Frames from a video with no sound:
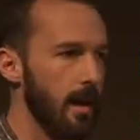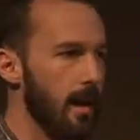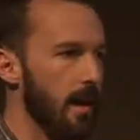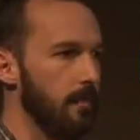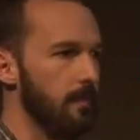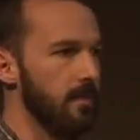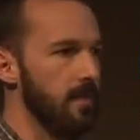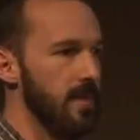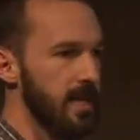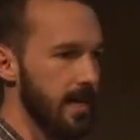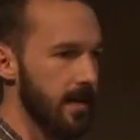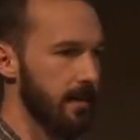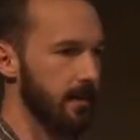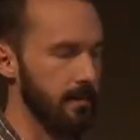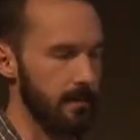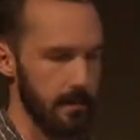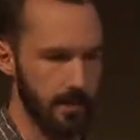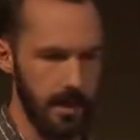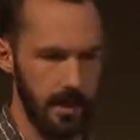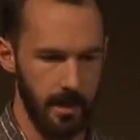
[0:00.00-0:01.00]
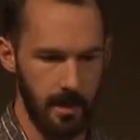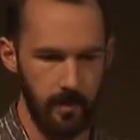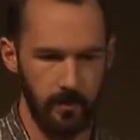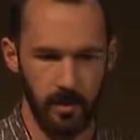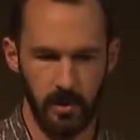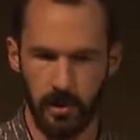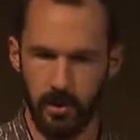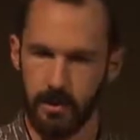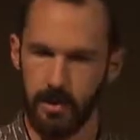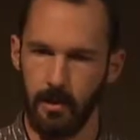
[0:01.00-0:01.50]
um, take, take
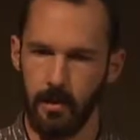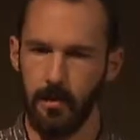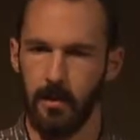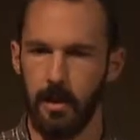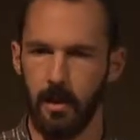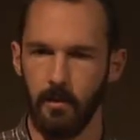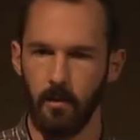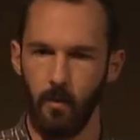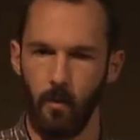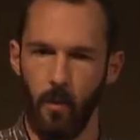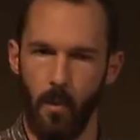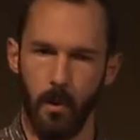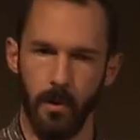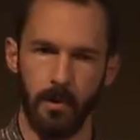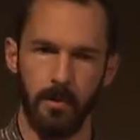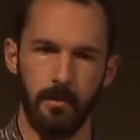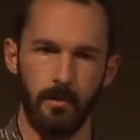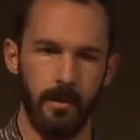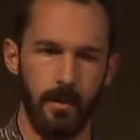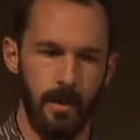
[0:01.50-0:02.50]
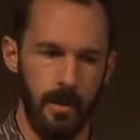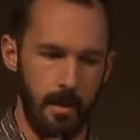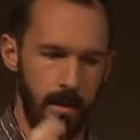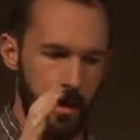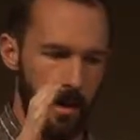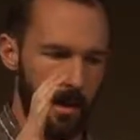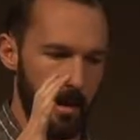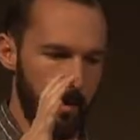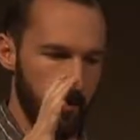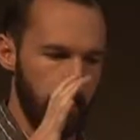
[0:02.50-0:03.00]
images that are in one
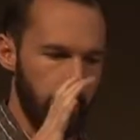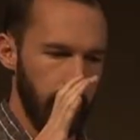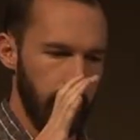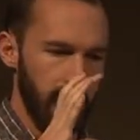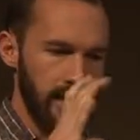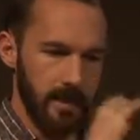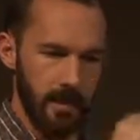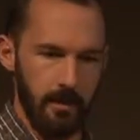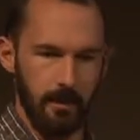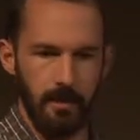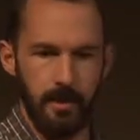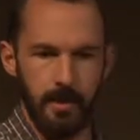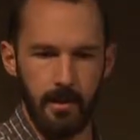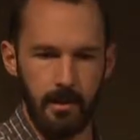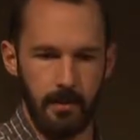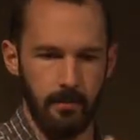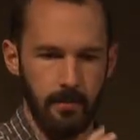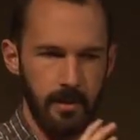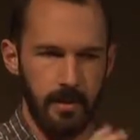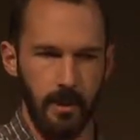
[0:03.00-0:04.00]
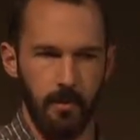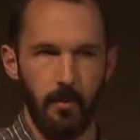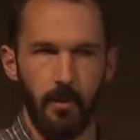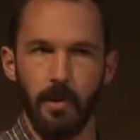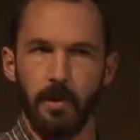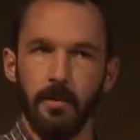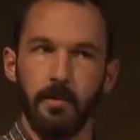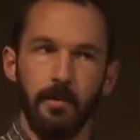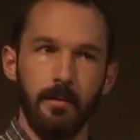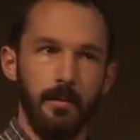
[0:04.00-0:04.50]
uh, physically
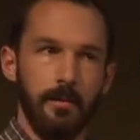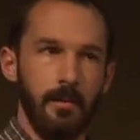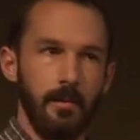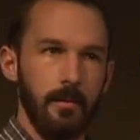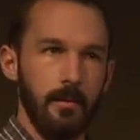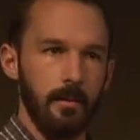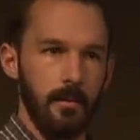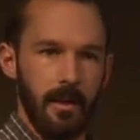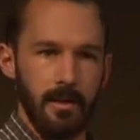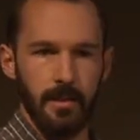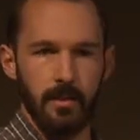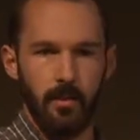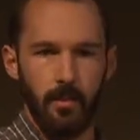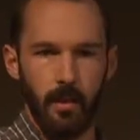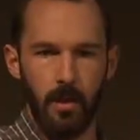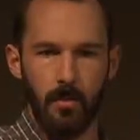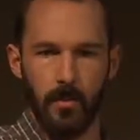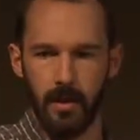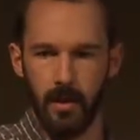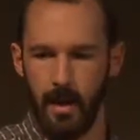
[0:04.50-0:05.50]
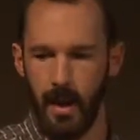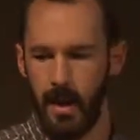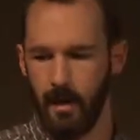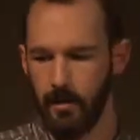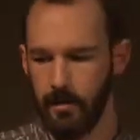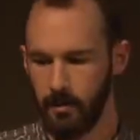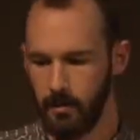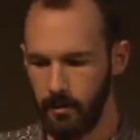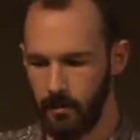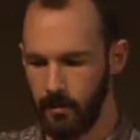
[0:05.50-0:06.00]
separate Glance deployment
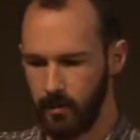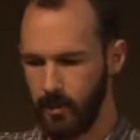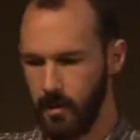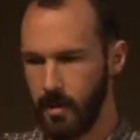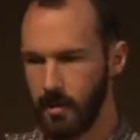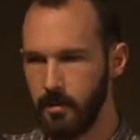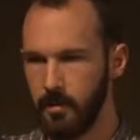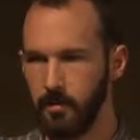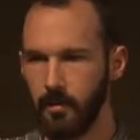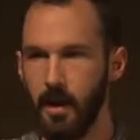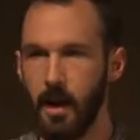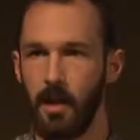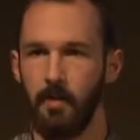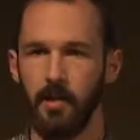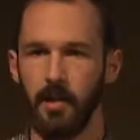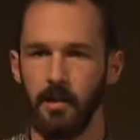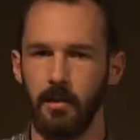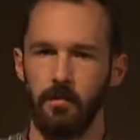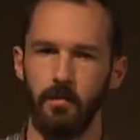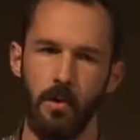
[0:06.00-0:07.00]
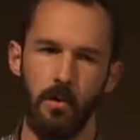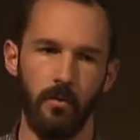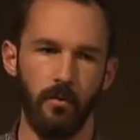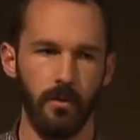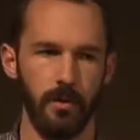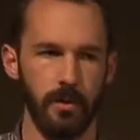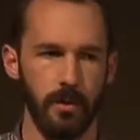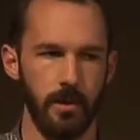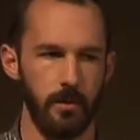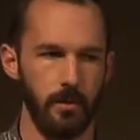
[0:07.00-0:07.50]
and, and copy them
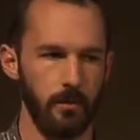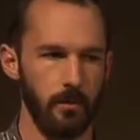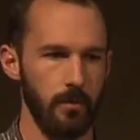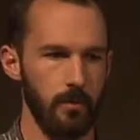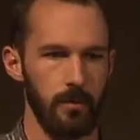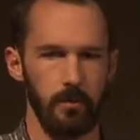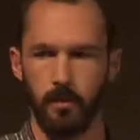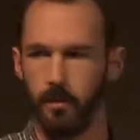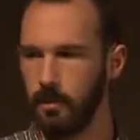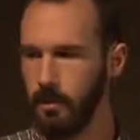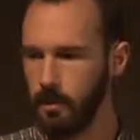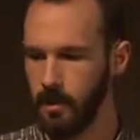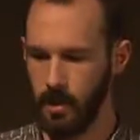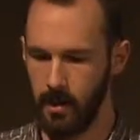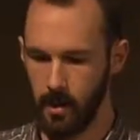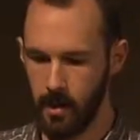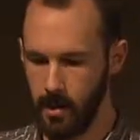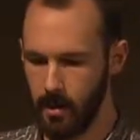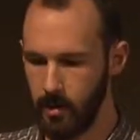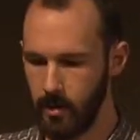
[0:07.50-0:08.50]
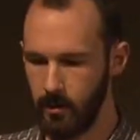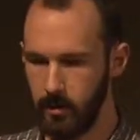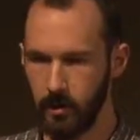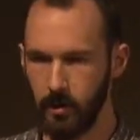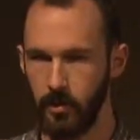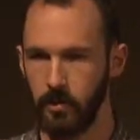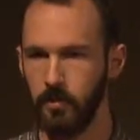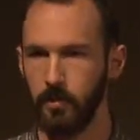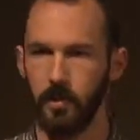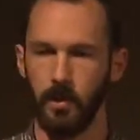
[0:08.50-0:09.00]
over to uh,
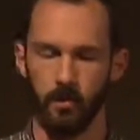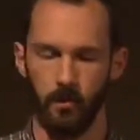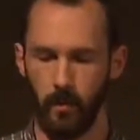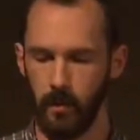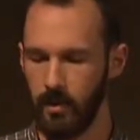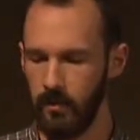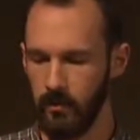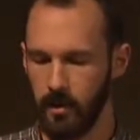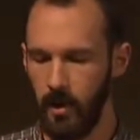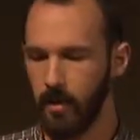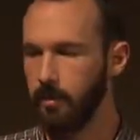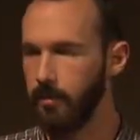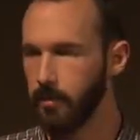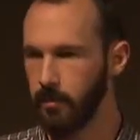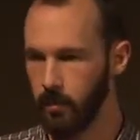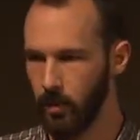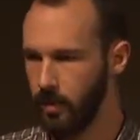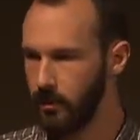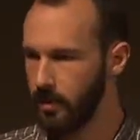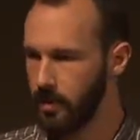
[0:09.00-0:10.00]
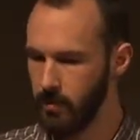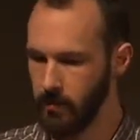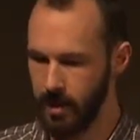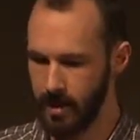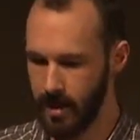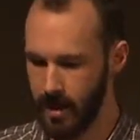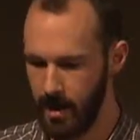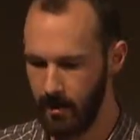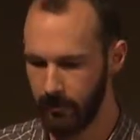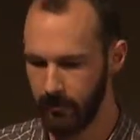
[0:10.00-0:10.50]
your, your whatever other deployment you might
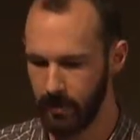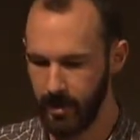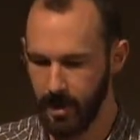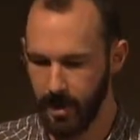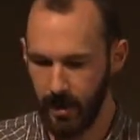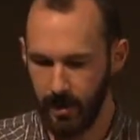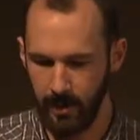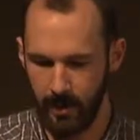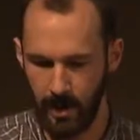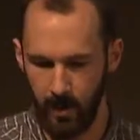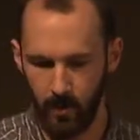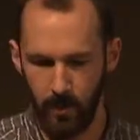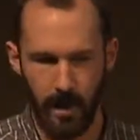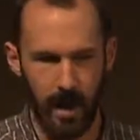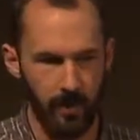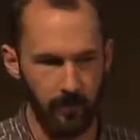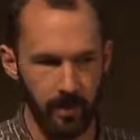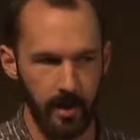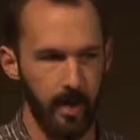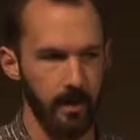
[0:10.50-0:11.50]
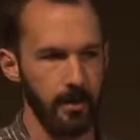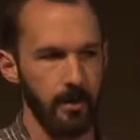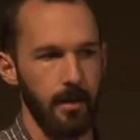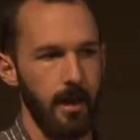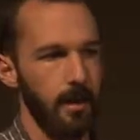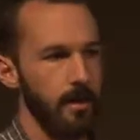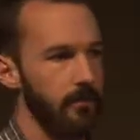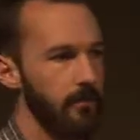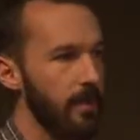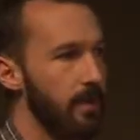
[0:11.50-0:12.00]
have. Now, we haven't gotten a
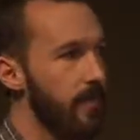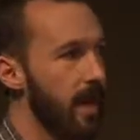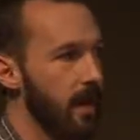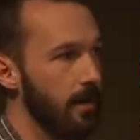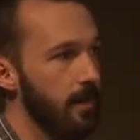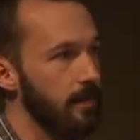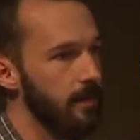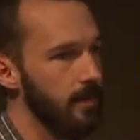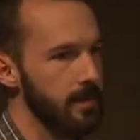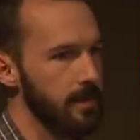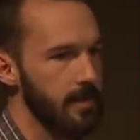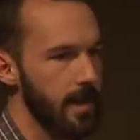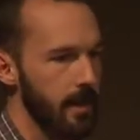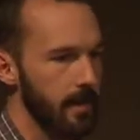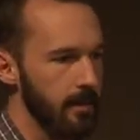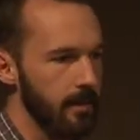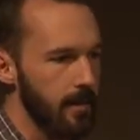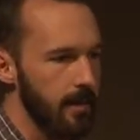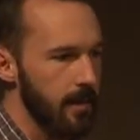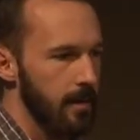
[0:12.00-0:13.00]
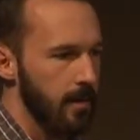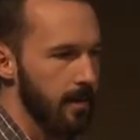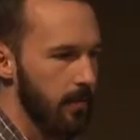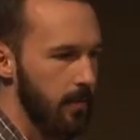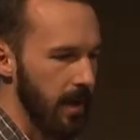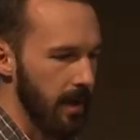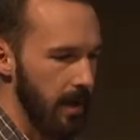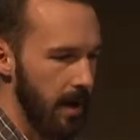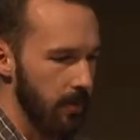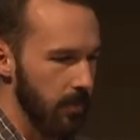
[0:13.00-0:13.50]
lot of feedback on this yet,
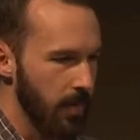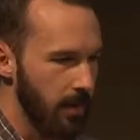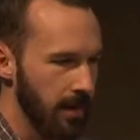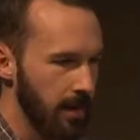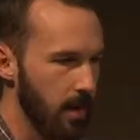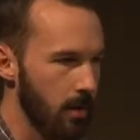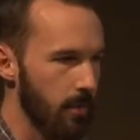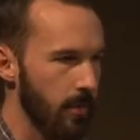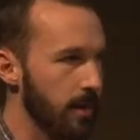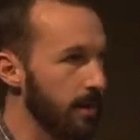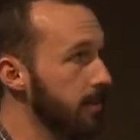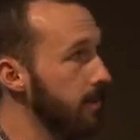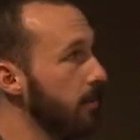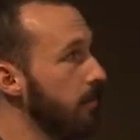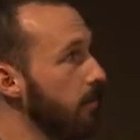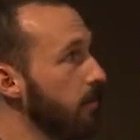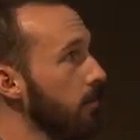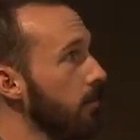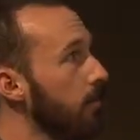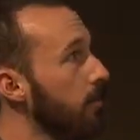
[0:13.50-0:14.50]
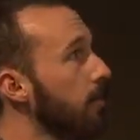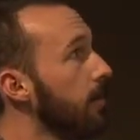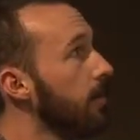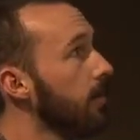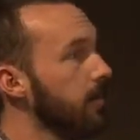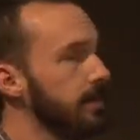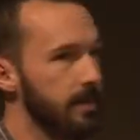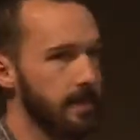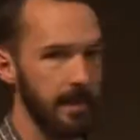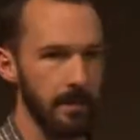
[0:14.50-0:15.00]
but I'm really hoping to
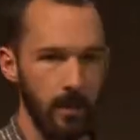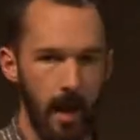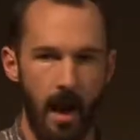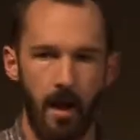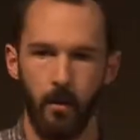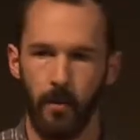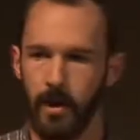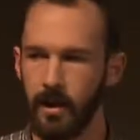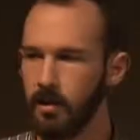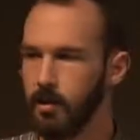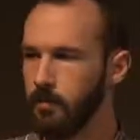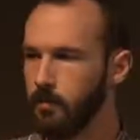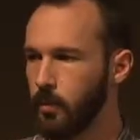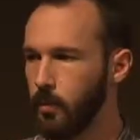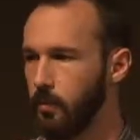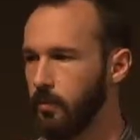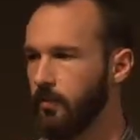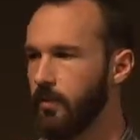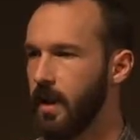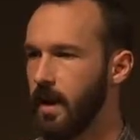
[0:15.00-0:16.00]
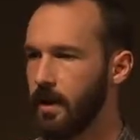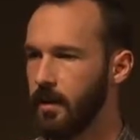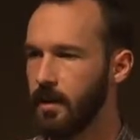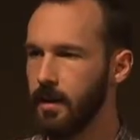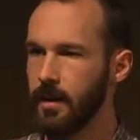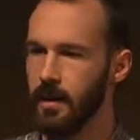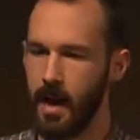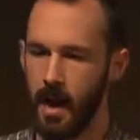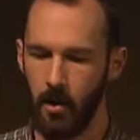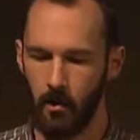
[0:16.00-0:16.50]
see how we can improve that
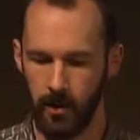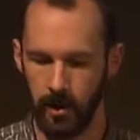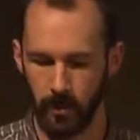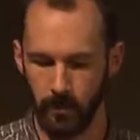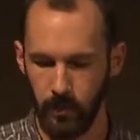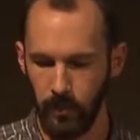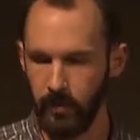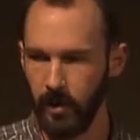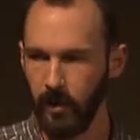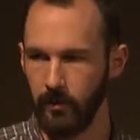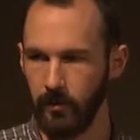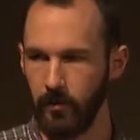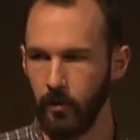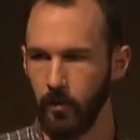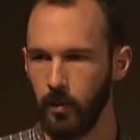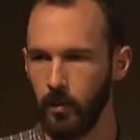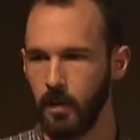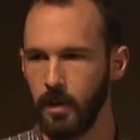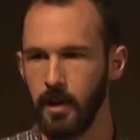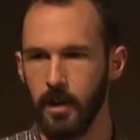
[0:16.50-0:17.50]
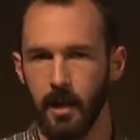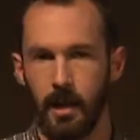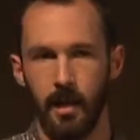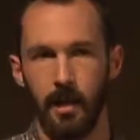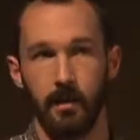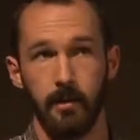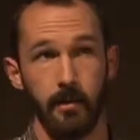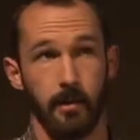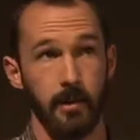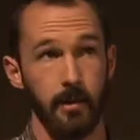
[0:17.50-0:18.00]
and how we can move that forward
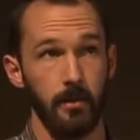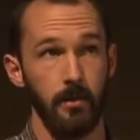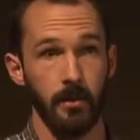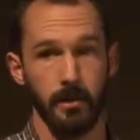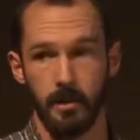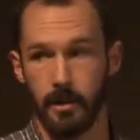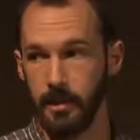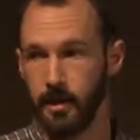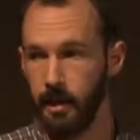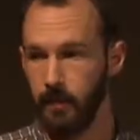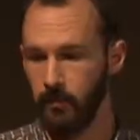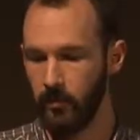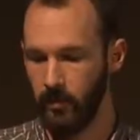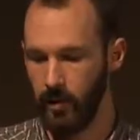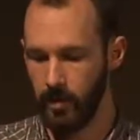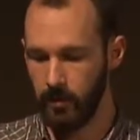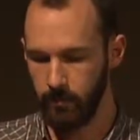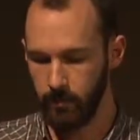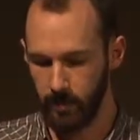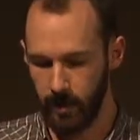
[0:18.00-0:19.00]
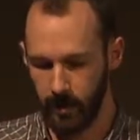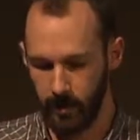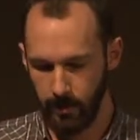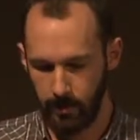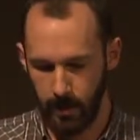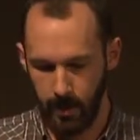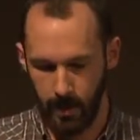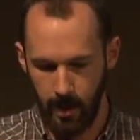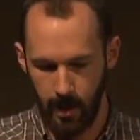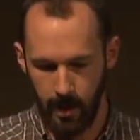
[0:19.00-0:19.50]
in the Grizzly timeframe.
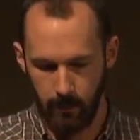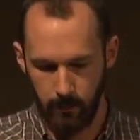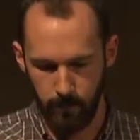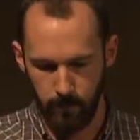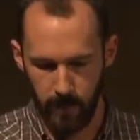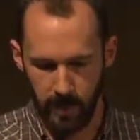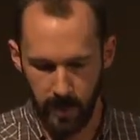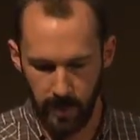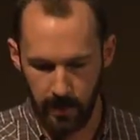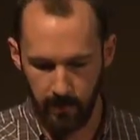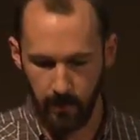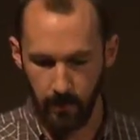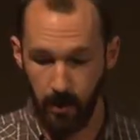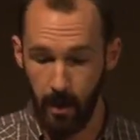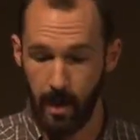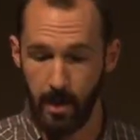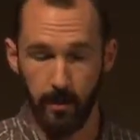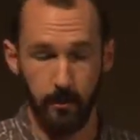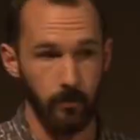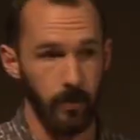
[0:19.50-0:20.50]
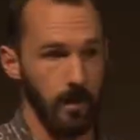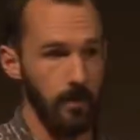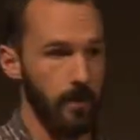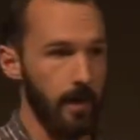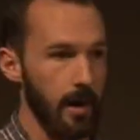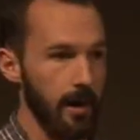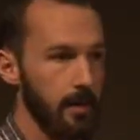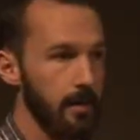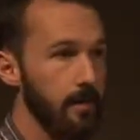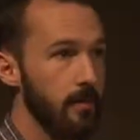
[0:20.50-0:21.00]
Um, the client
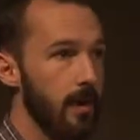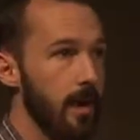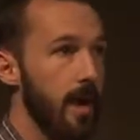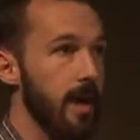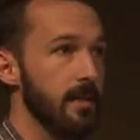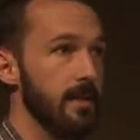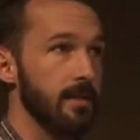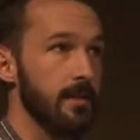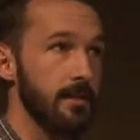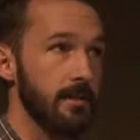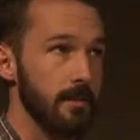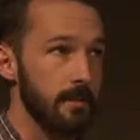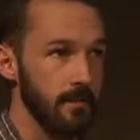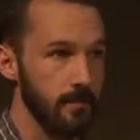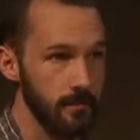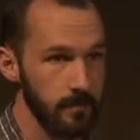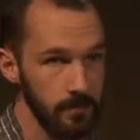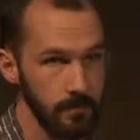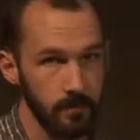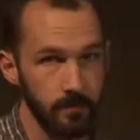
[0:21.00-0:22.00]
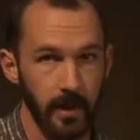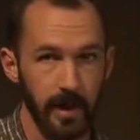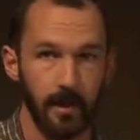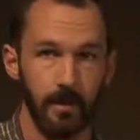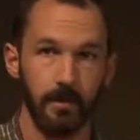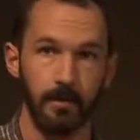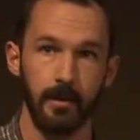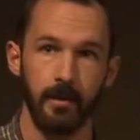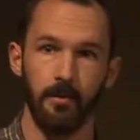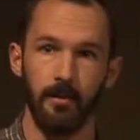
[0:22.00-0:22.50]
rewrite has been a
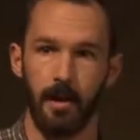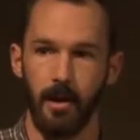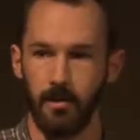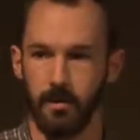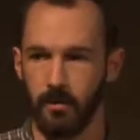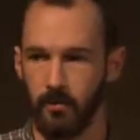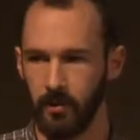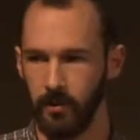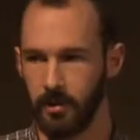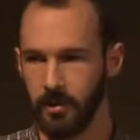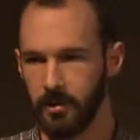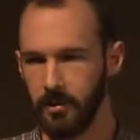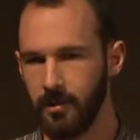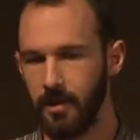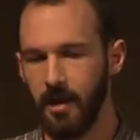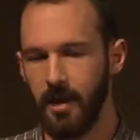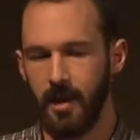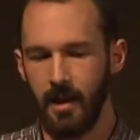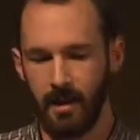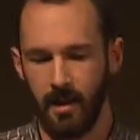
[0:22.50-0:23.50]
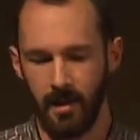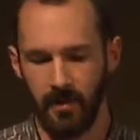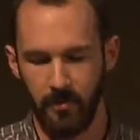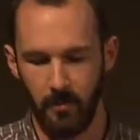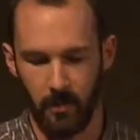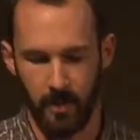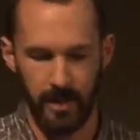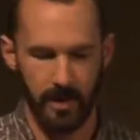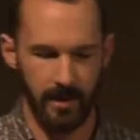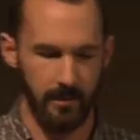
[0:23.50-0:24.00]
little controversial. Uh,
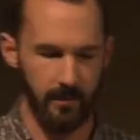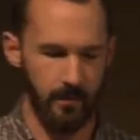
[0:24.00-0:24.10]
we,